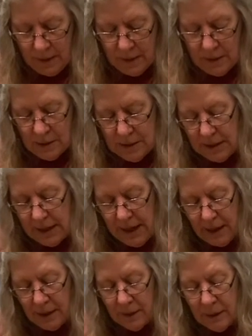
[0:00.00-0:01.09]
So see
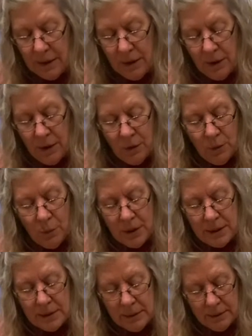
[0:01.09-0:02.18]
how the
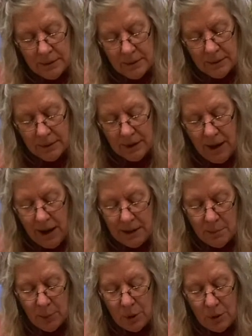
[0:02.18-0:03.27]
one
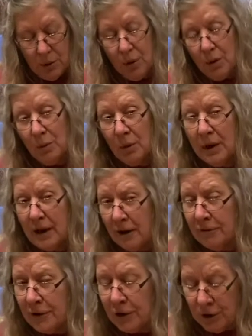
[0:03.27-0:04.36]
cotton ball will
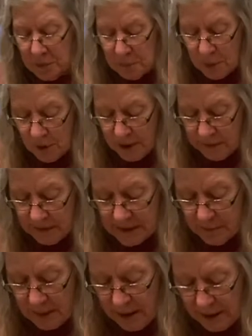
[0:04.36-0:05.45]
cover a good part of his
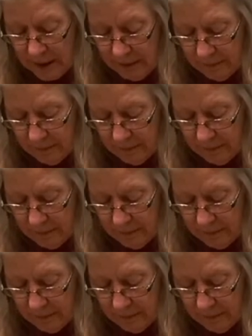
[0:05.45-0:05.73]
body.